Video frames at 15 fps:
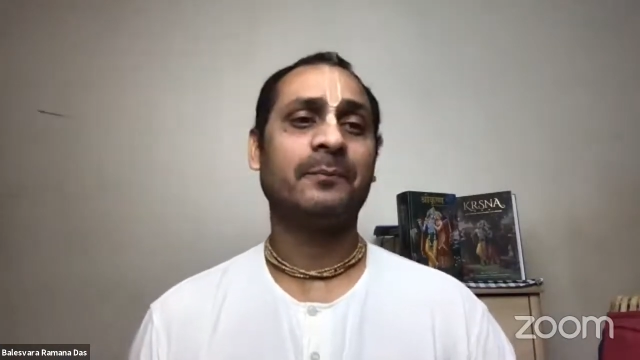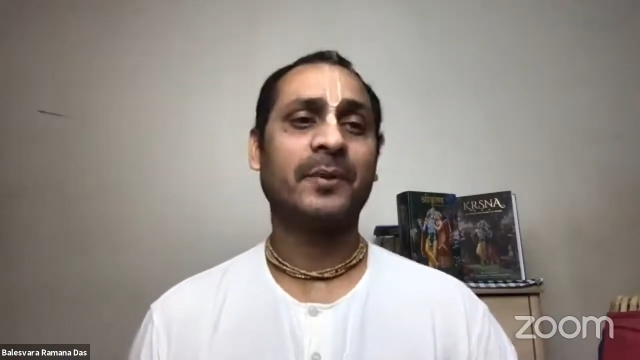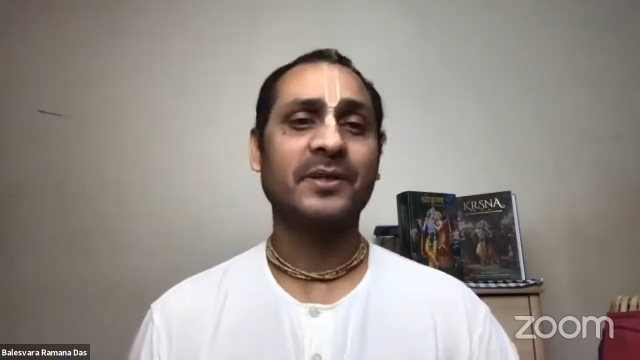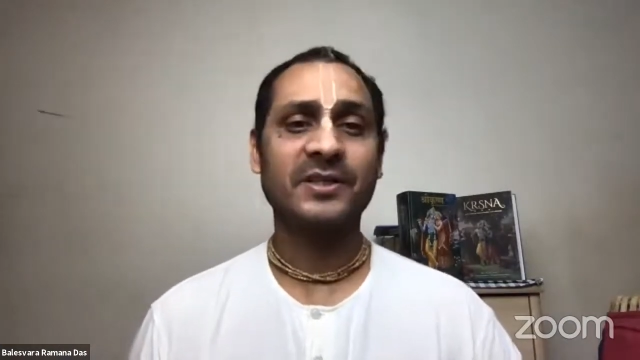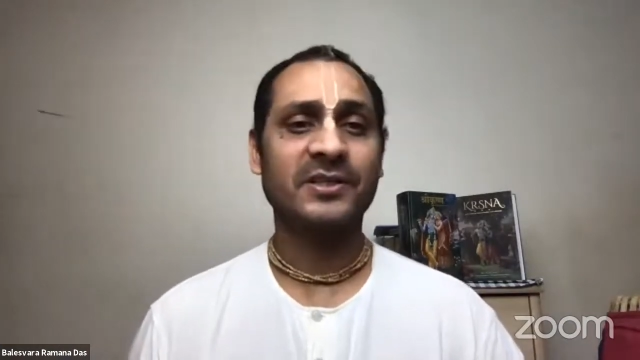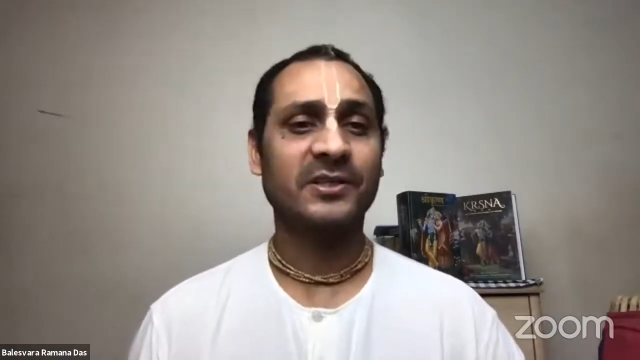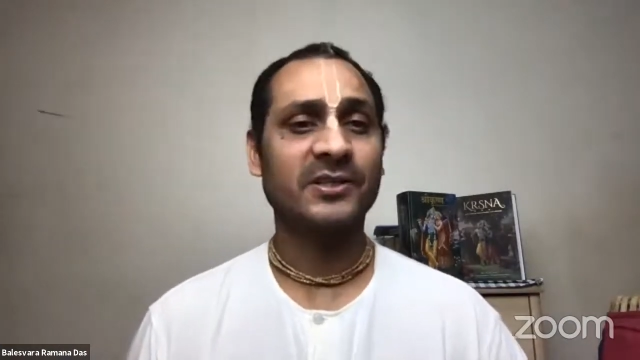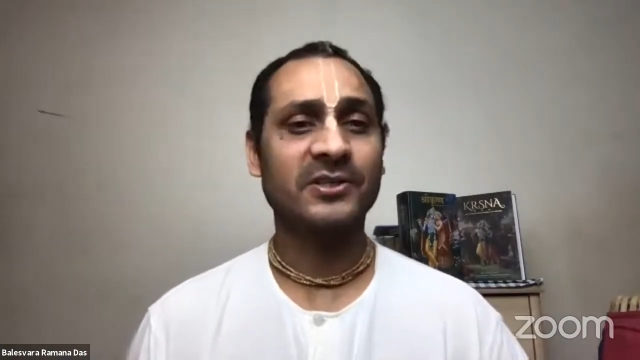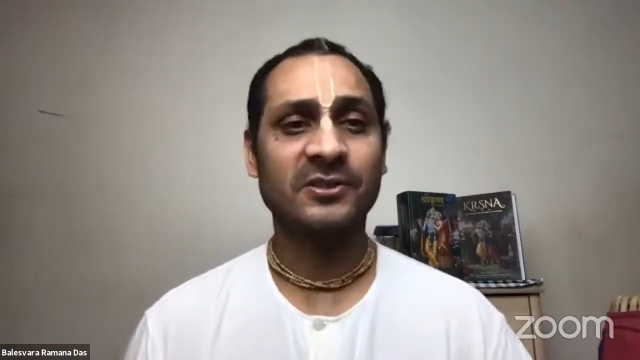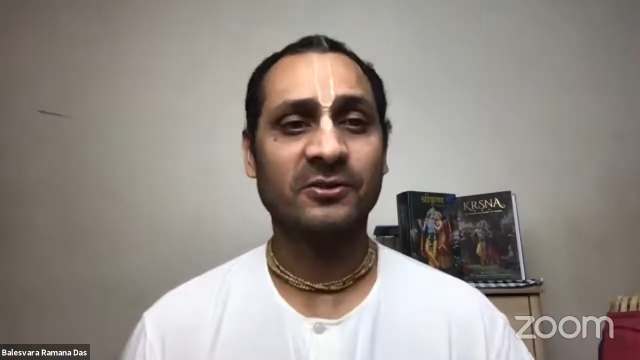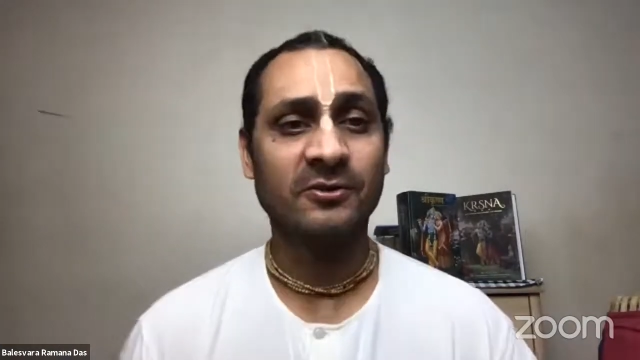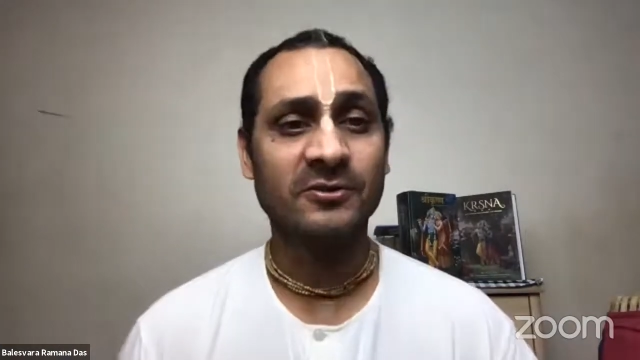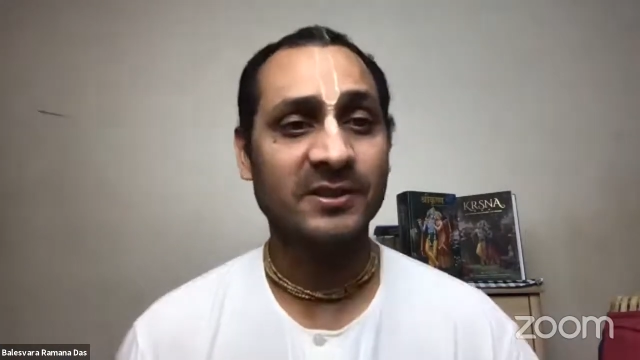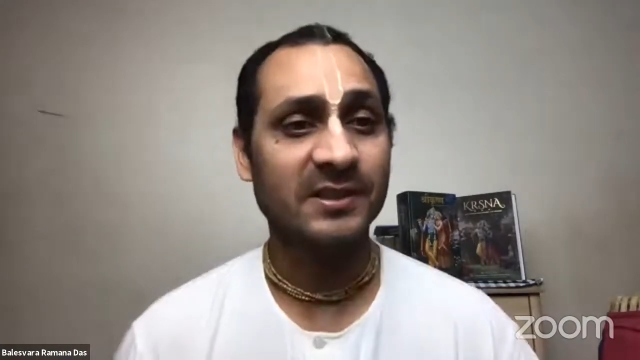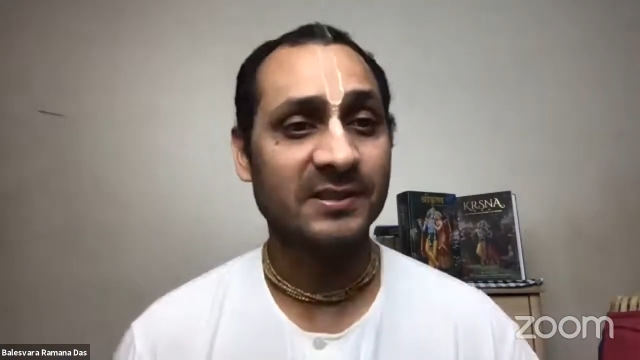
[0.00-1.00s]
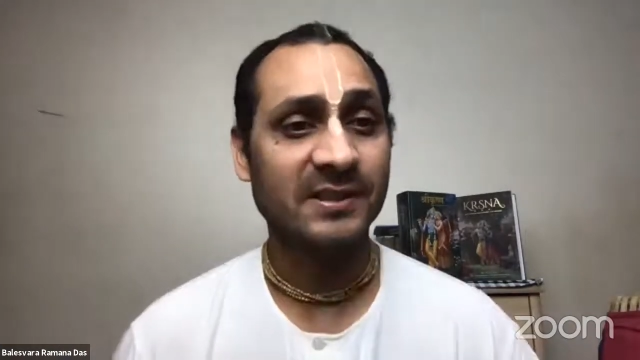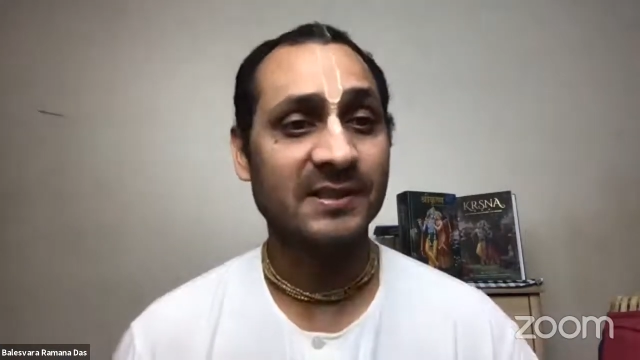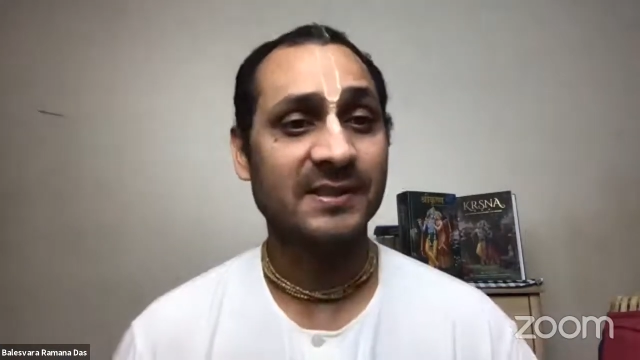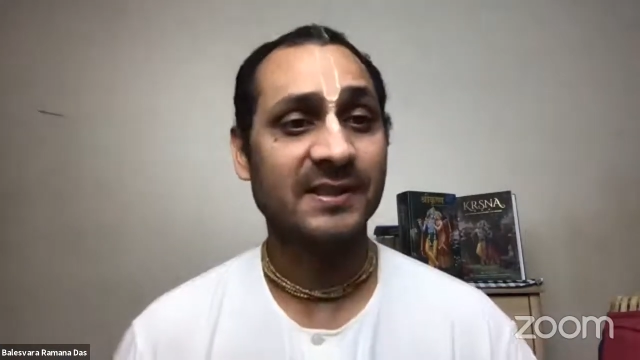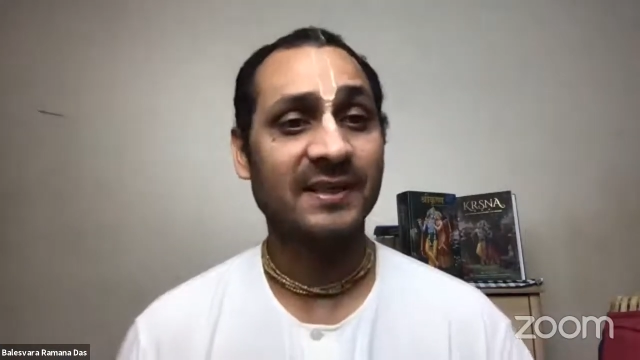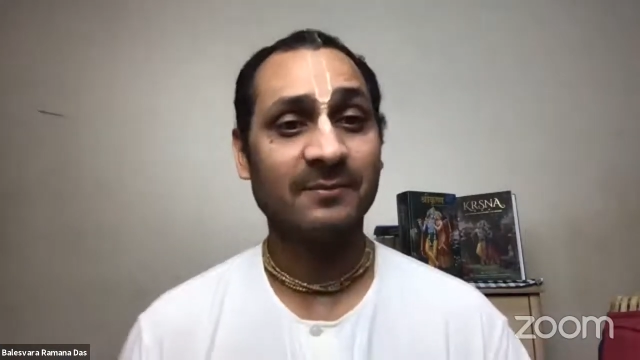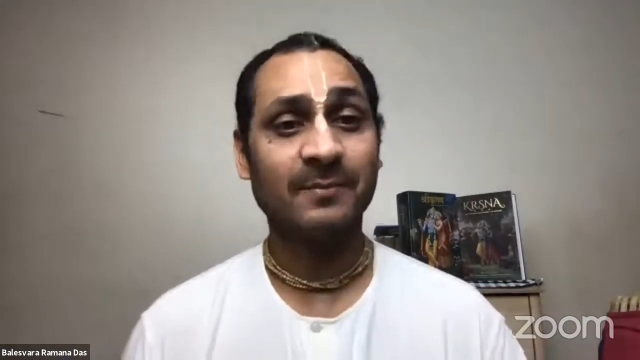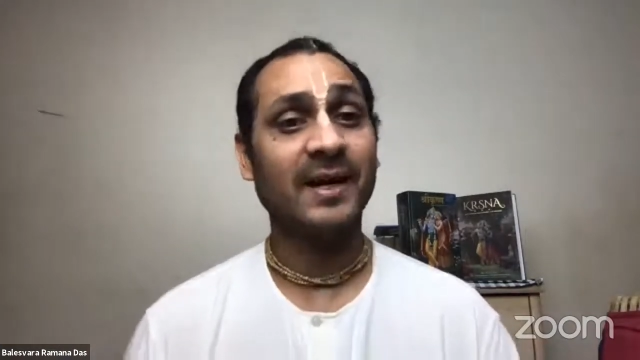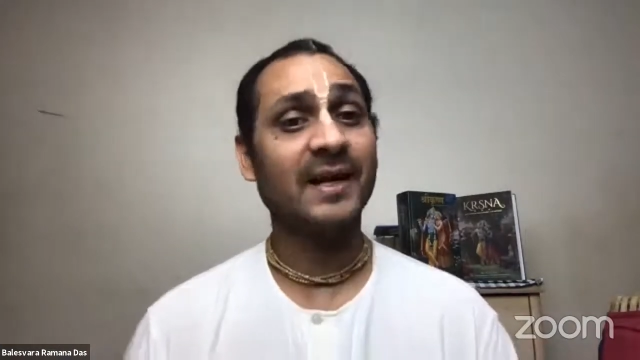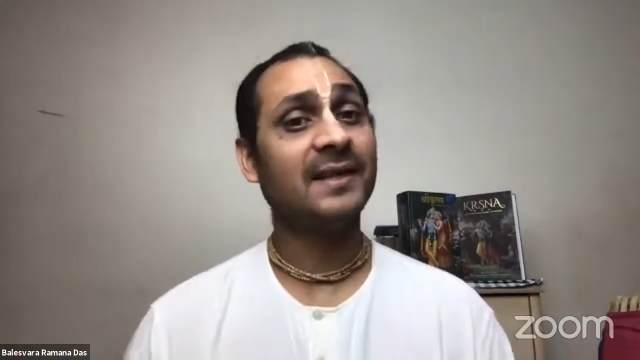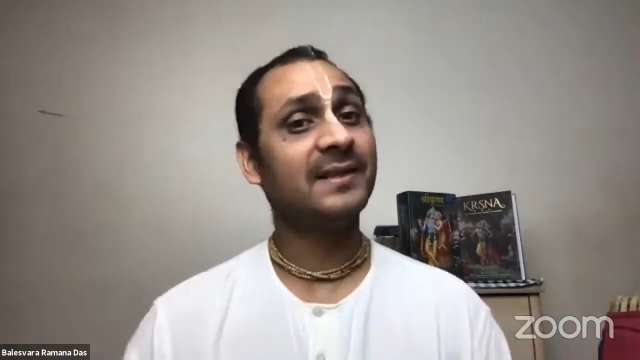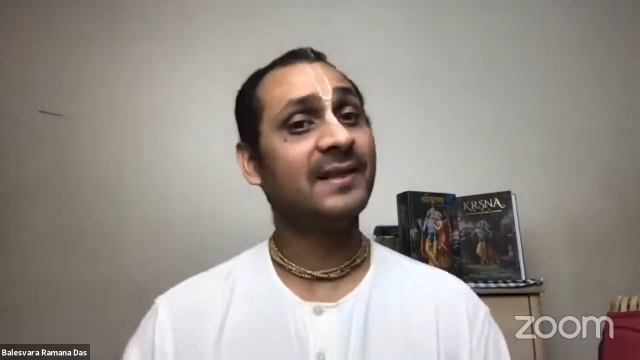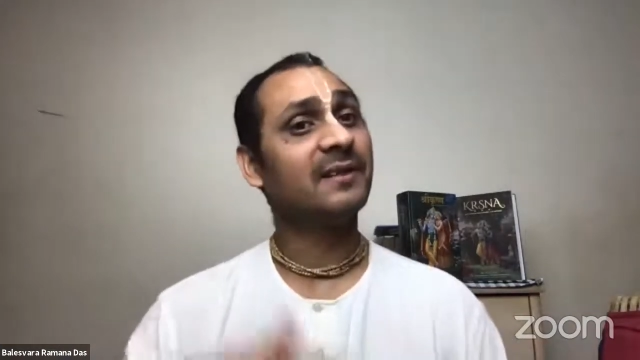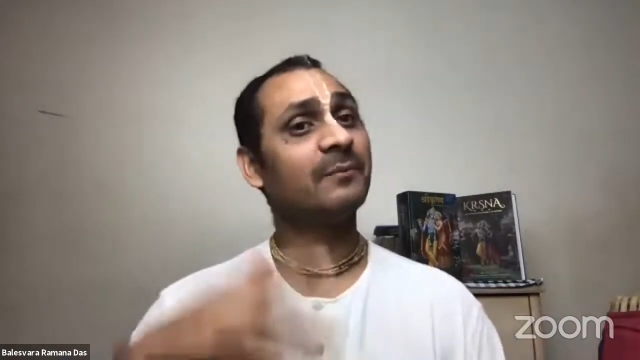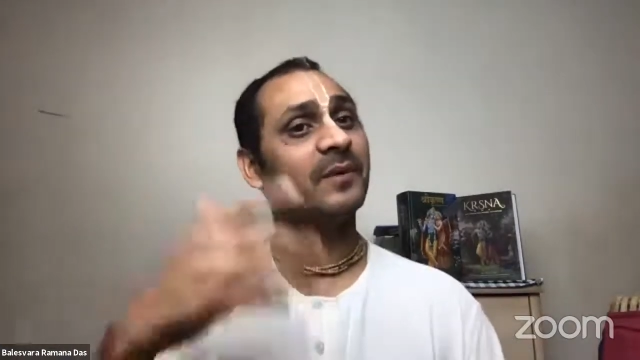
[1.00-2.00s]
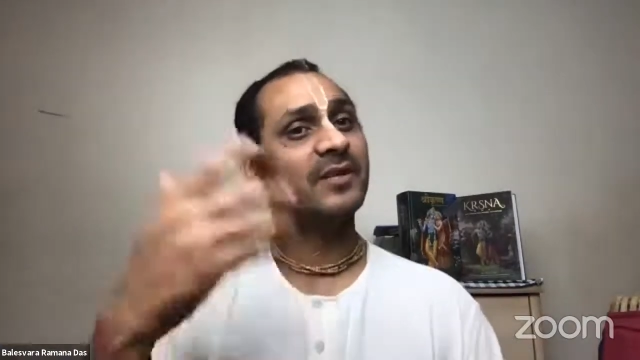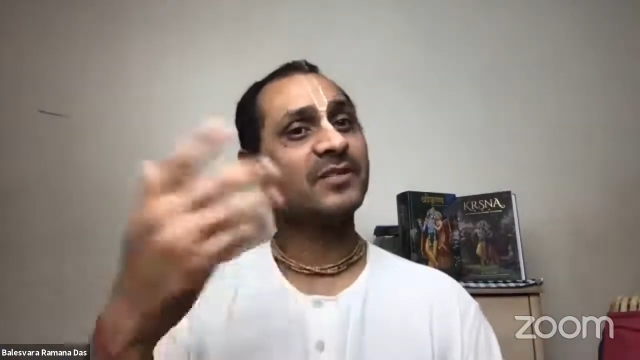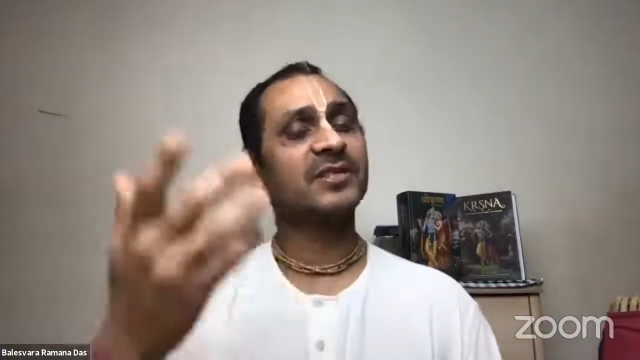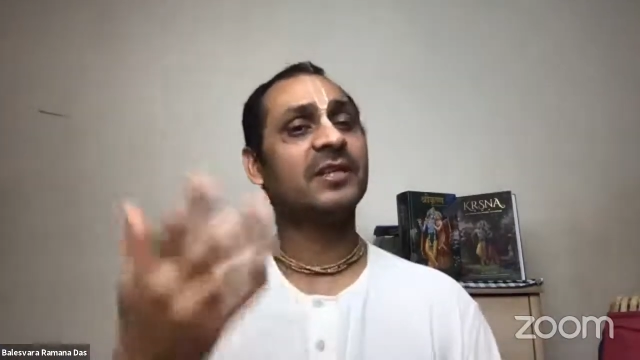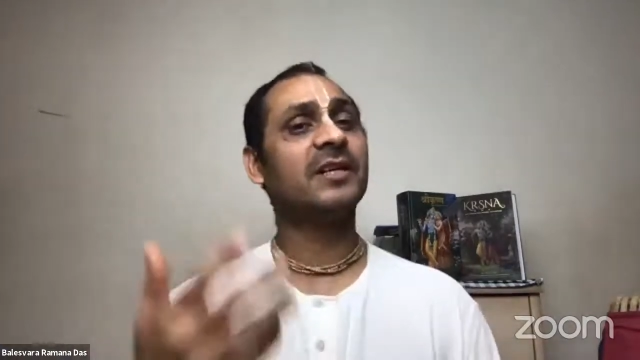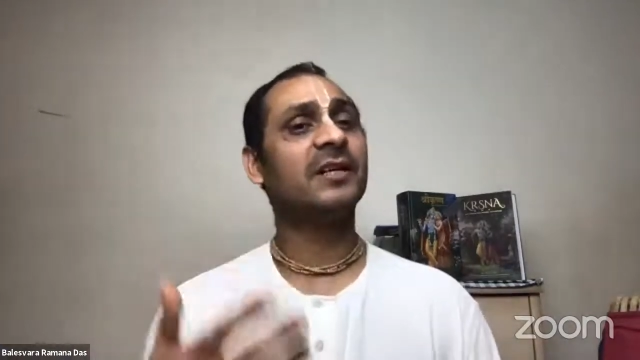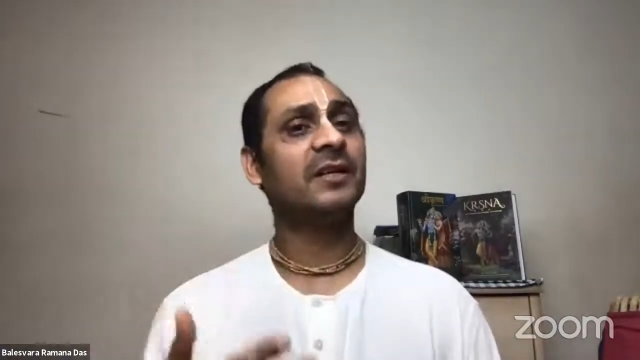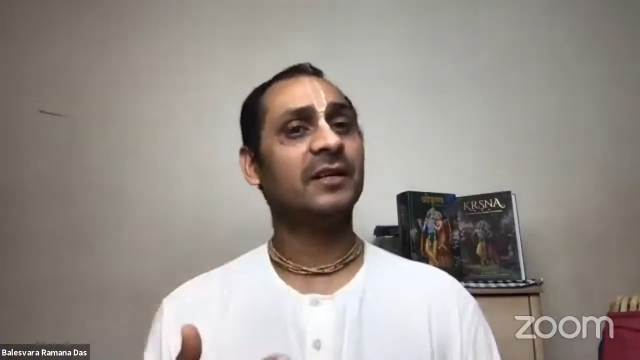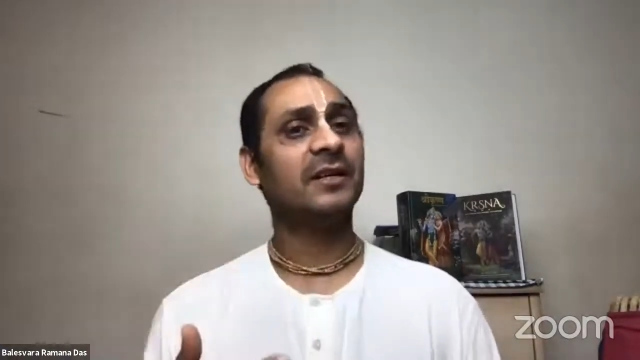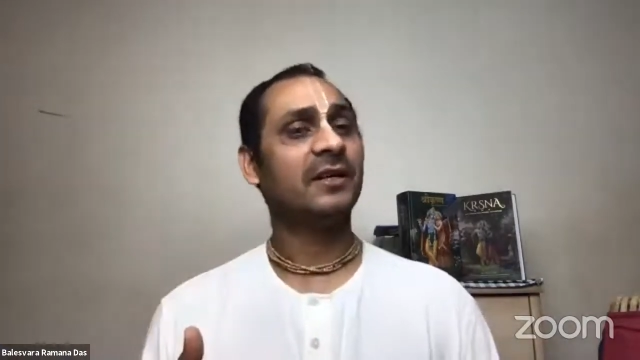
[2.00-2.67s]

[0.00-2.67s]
preach this Krishna consciousness. And by their mercy,